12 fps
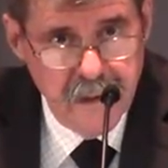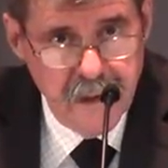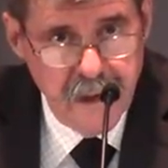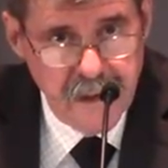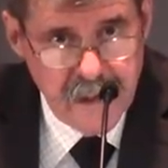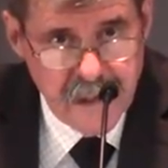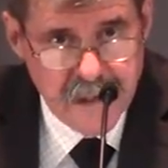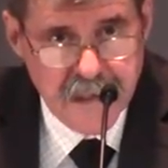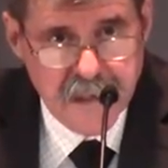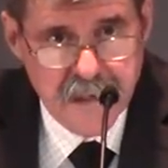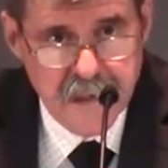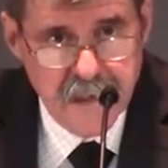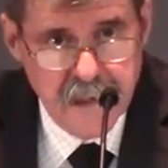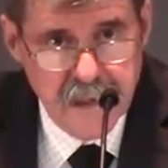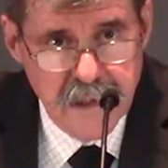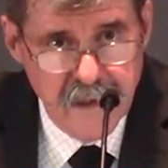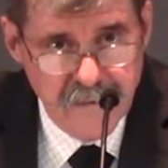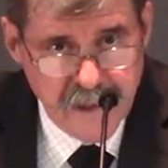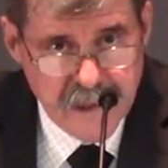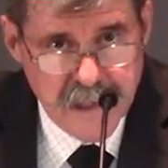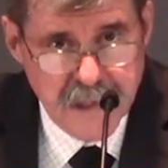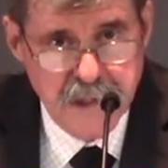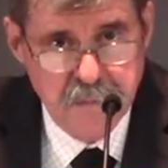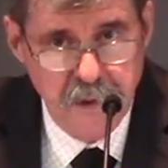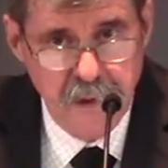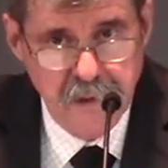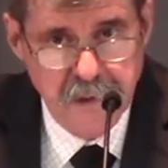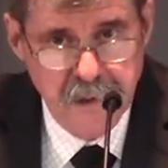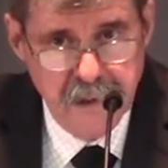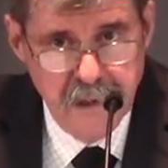and He has given us His Spirit